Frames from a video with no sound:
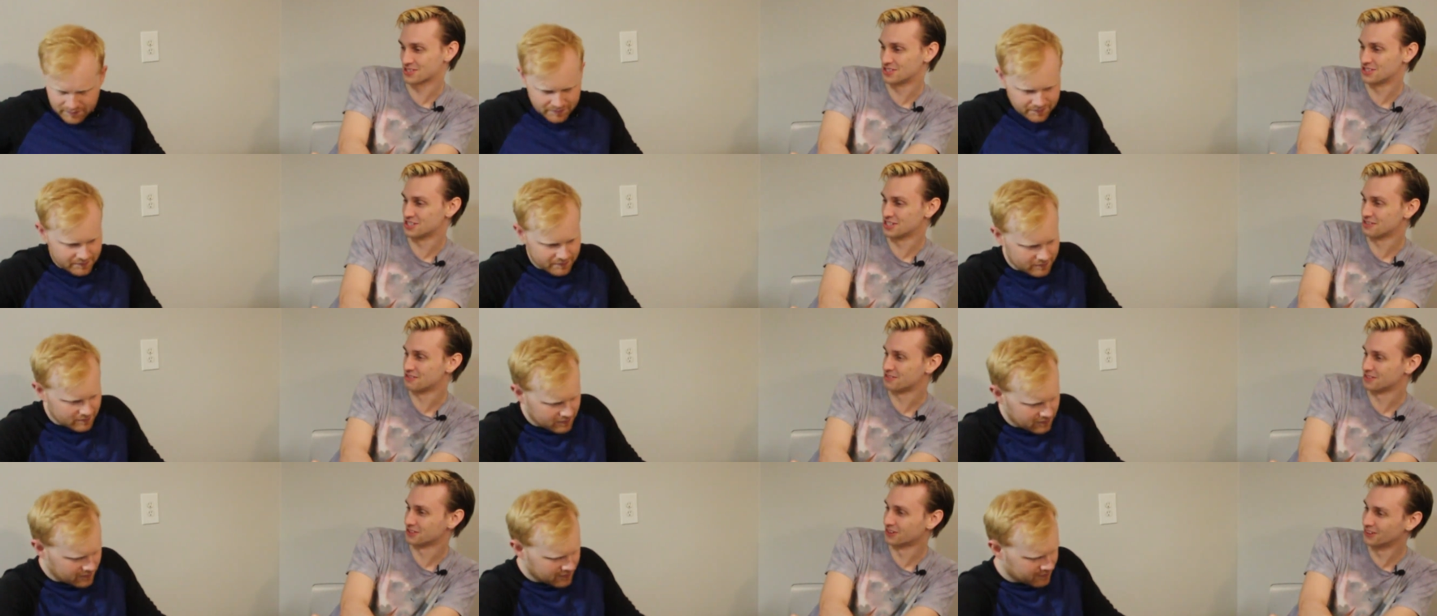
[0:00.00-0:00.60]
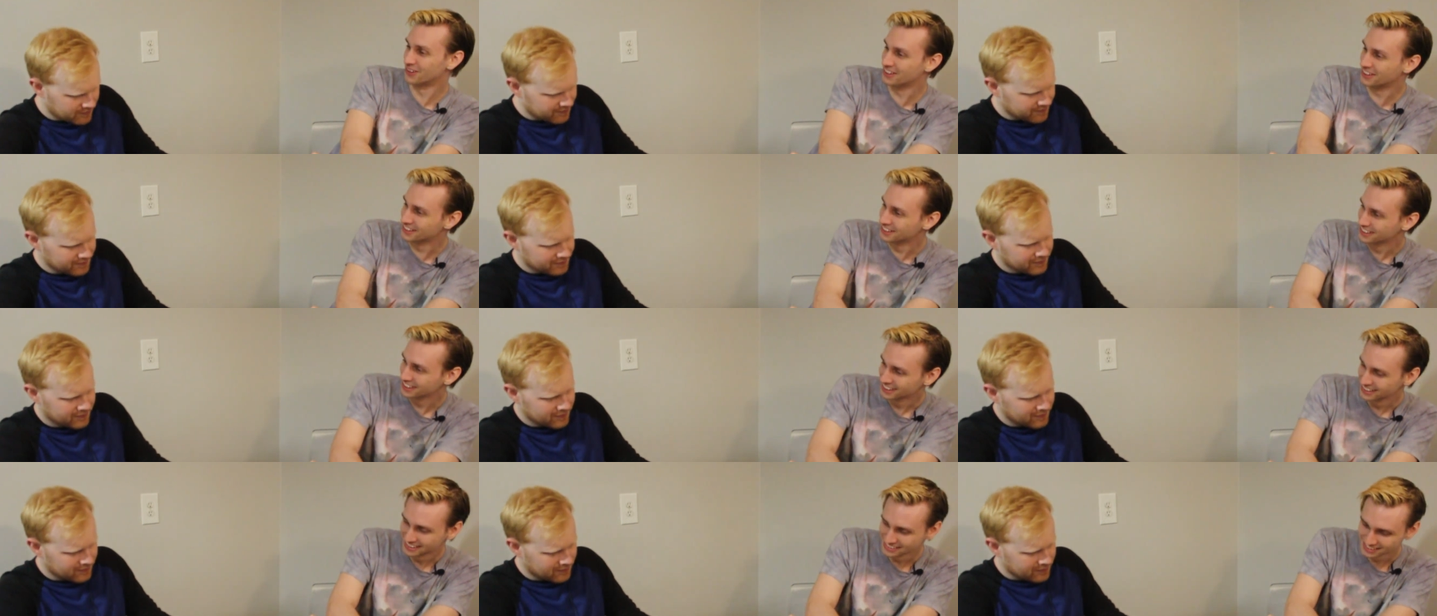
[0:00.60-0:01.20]
Speaker 1: than G Fuel?
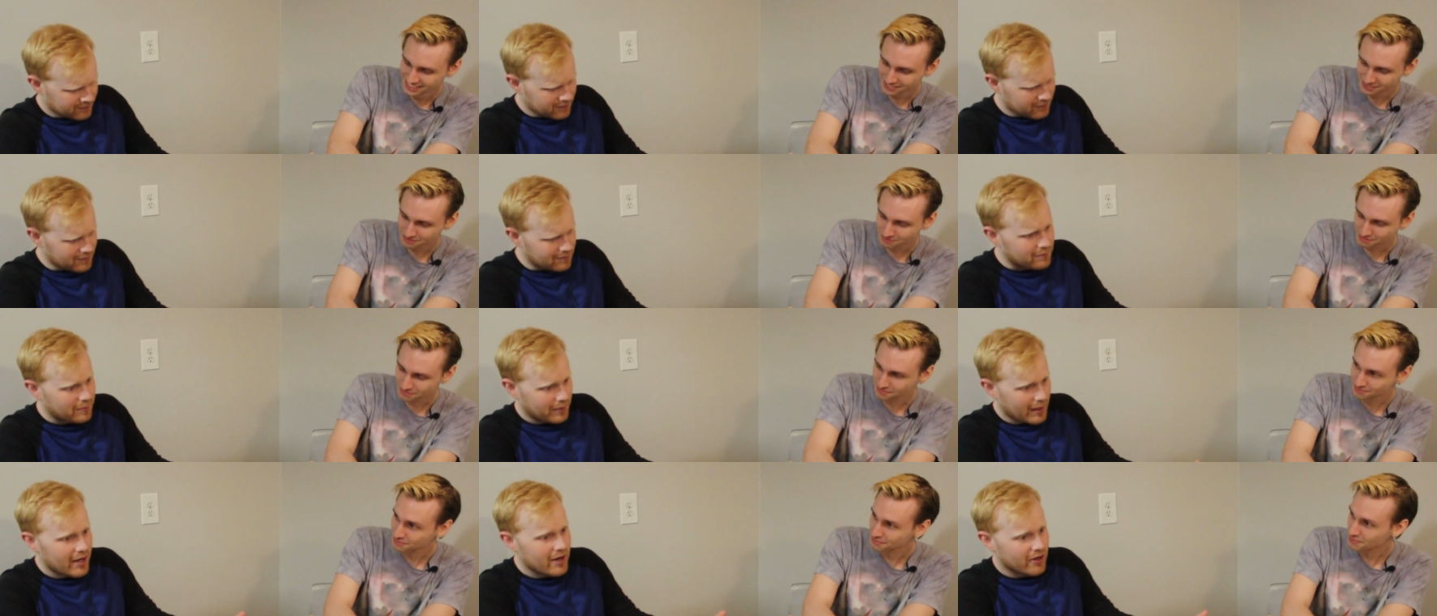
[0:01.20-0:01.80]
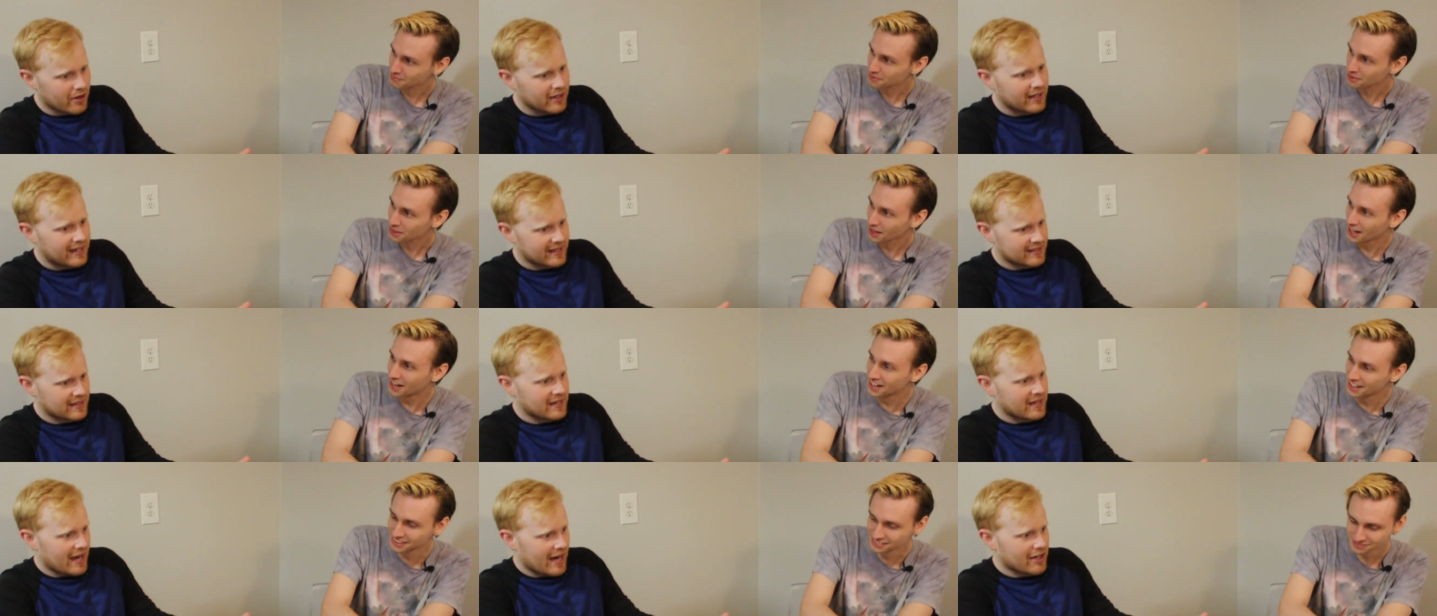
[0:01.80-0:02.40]
Better, because
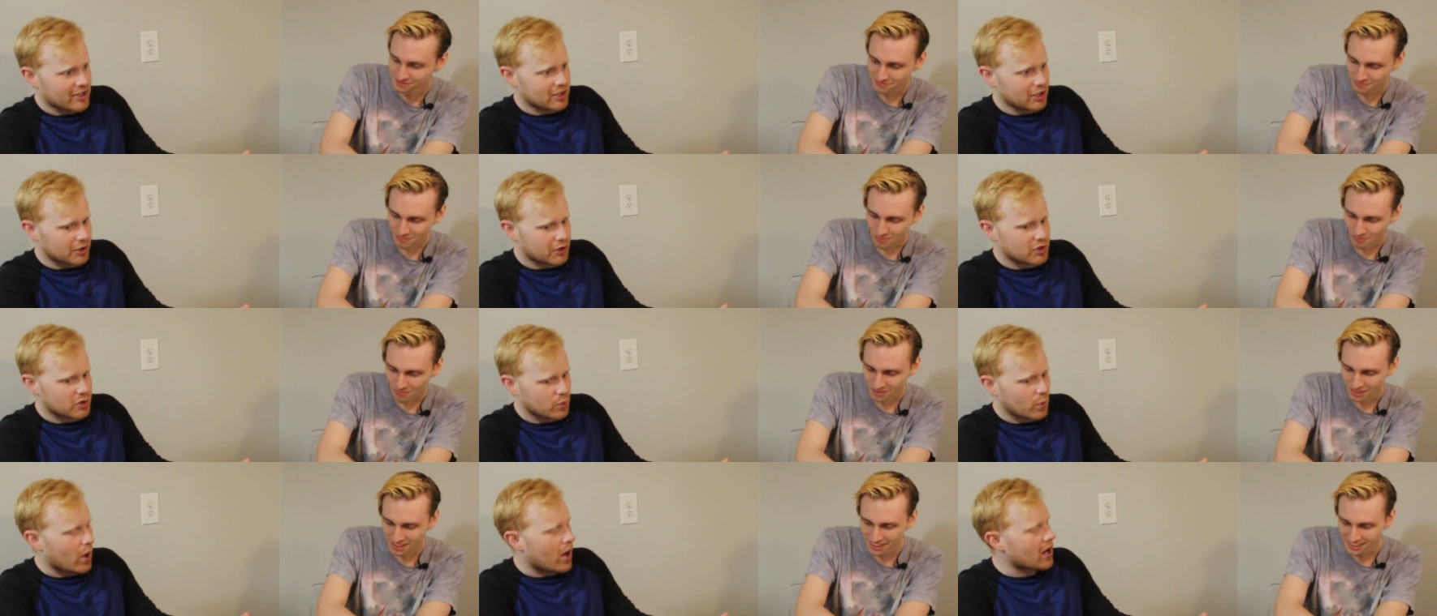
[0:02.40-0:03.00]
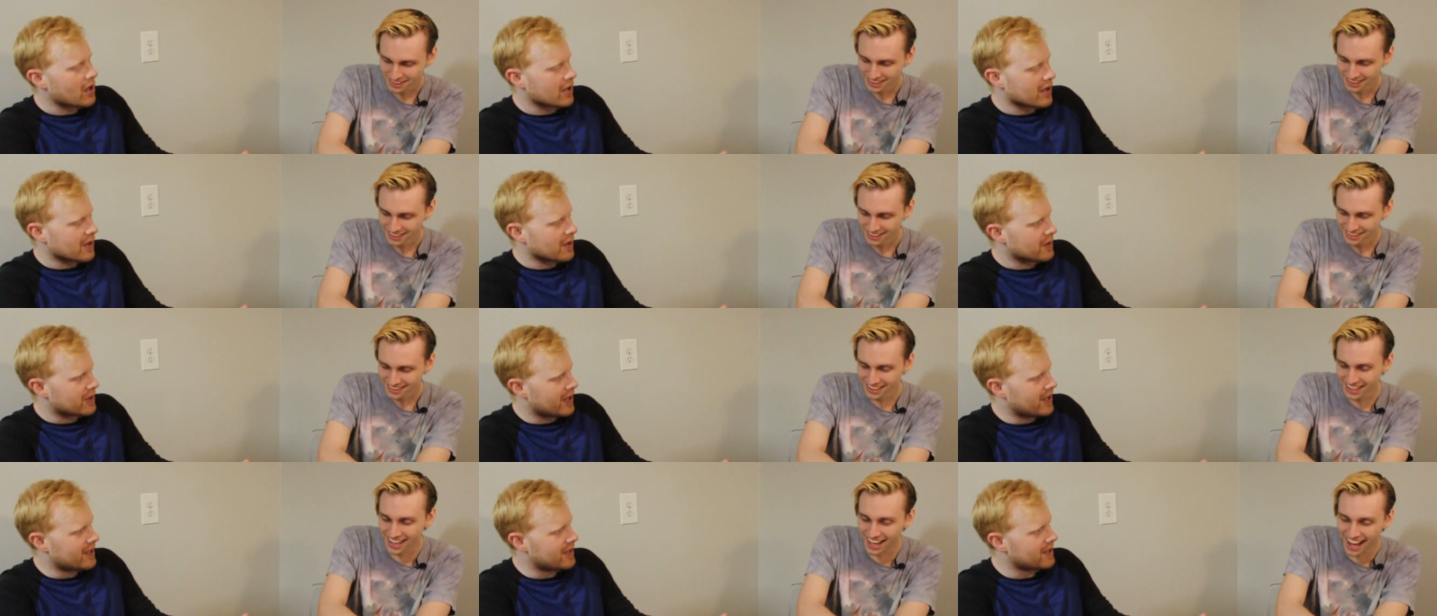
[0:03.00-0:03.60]
I actually swallowed.